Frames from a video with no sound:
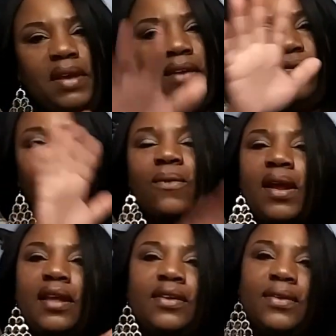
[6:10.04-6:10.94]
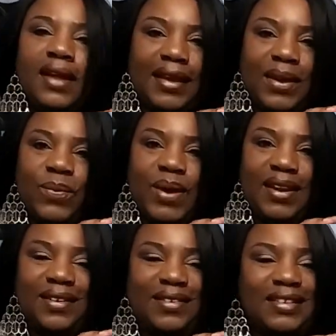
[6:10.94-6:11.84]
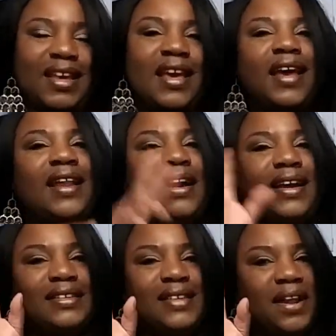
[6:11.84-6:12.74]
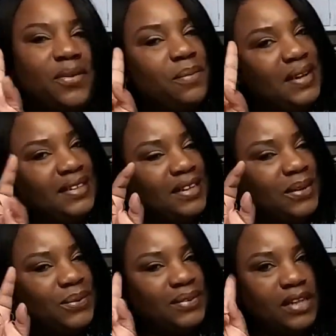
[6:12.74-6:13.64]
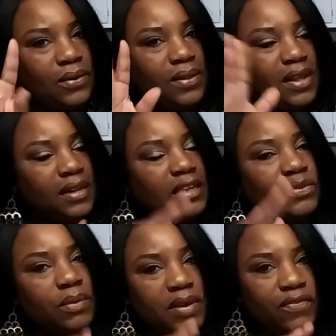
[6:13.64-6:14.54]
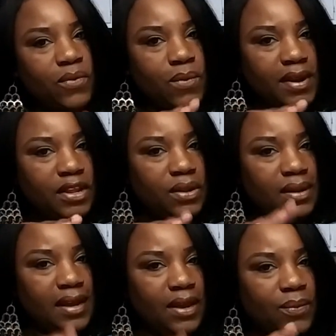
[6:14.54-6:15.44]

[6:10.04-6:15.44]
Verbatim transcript: be for one of you lucky winners. Like I said, it will be two. So this would be for one of you lucky